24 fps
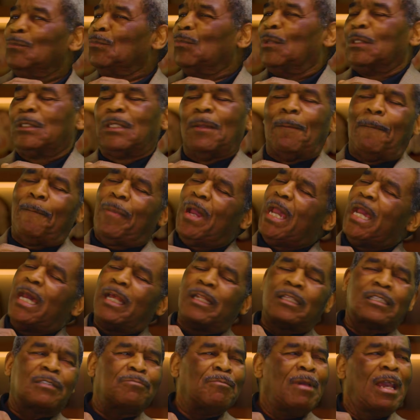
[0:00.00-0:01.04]
was the
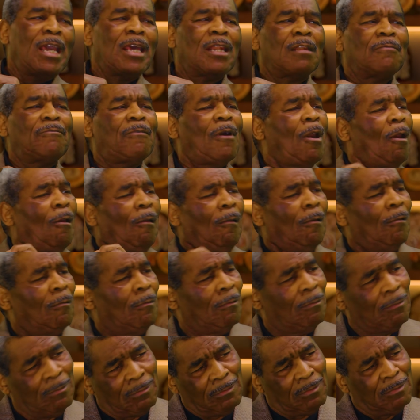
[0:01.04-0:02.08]
baddest man of all
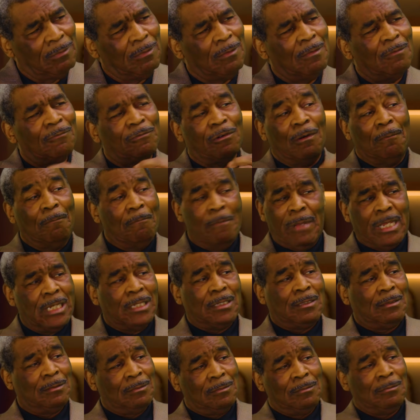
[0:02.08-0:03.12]
for
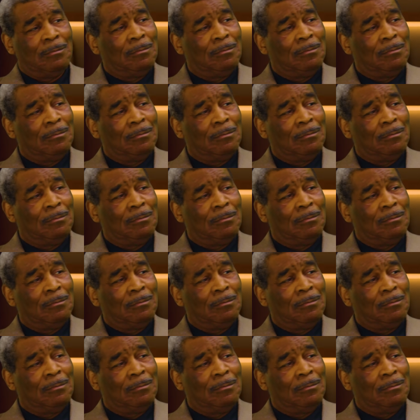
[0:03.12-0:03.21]
me.